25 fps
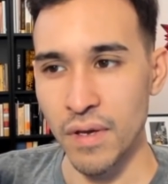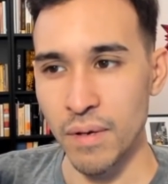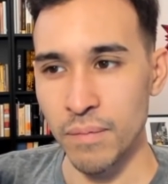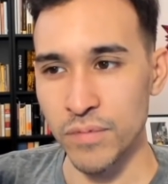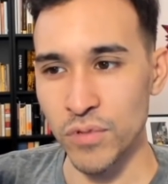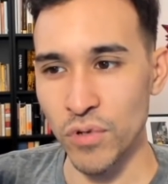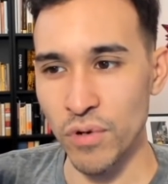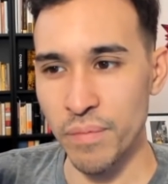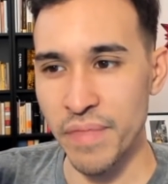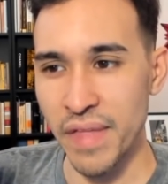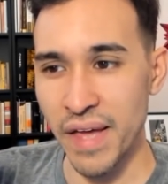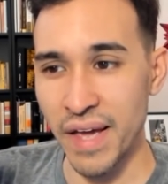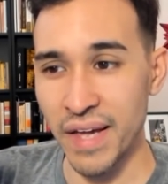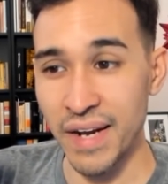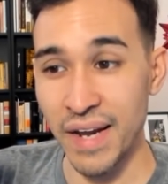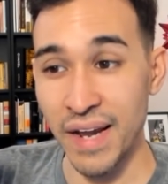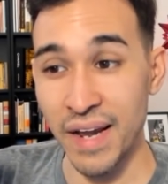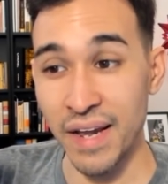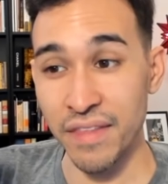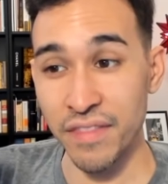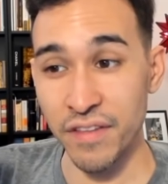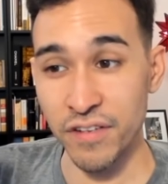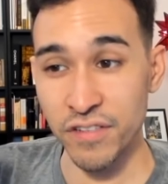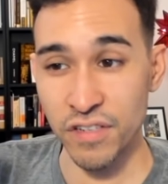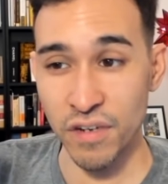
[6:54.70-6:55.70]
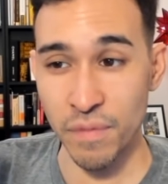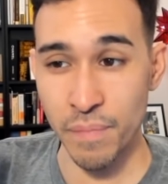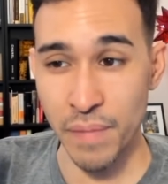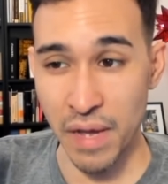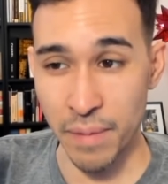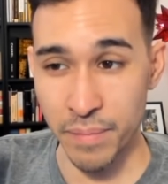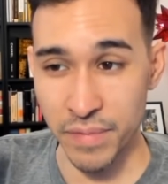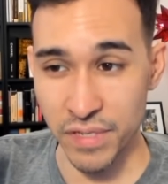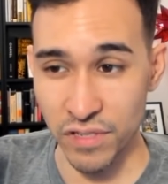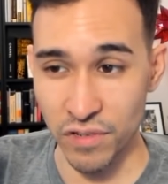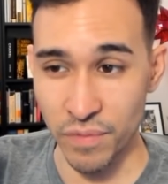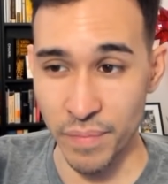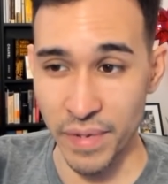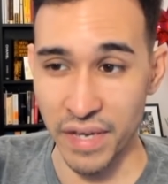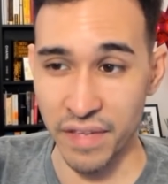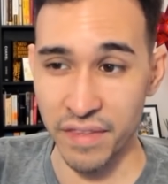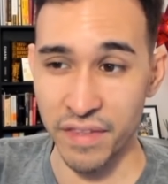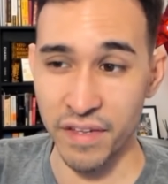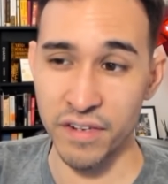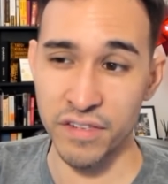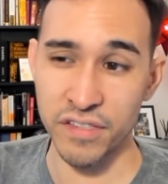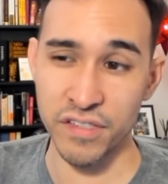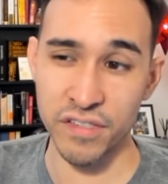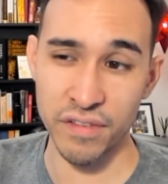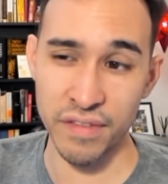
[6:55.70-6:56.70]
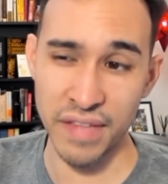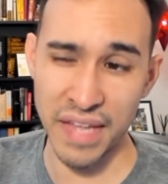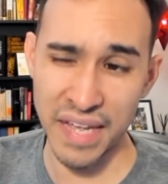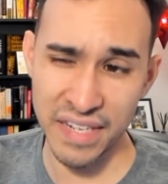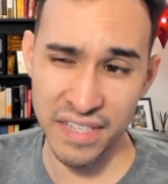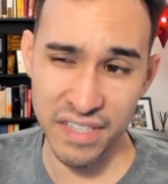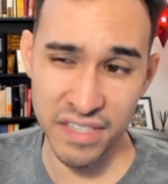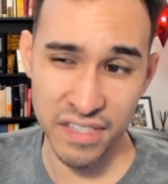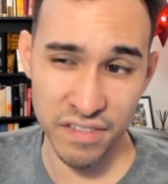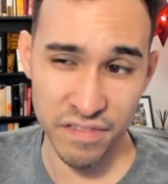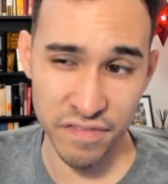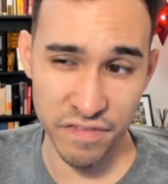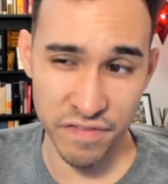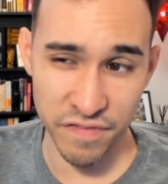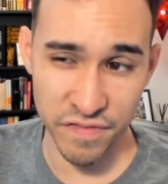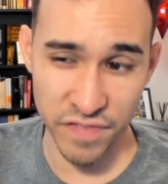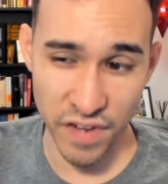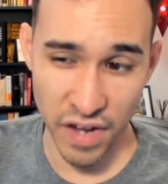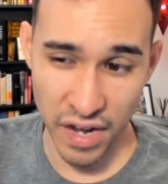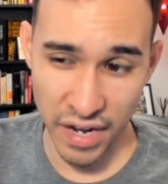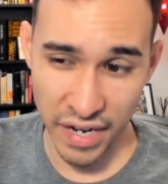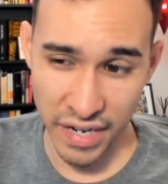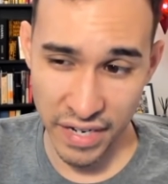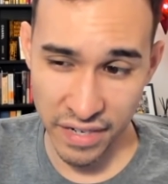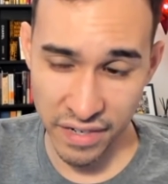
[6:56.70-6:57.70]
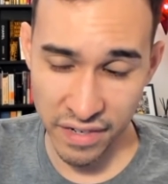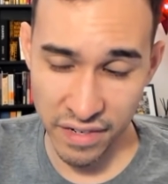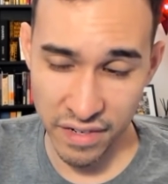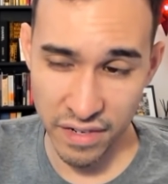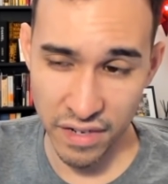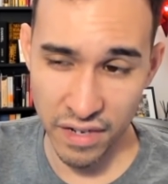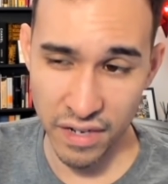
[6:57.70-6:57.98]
Absorb that, and there's an Abomasnow back there. So that's fine.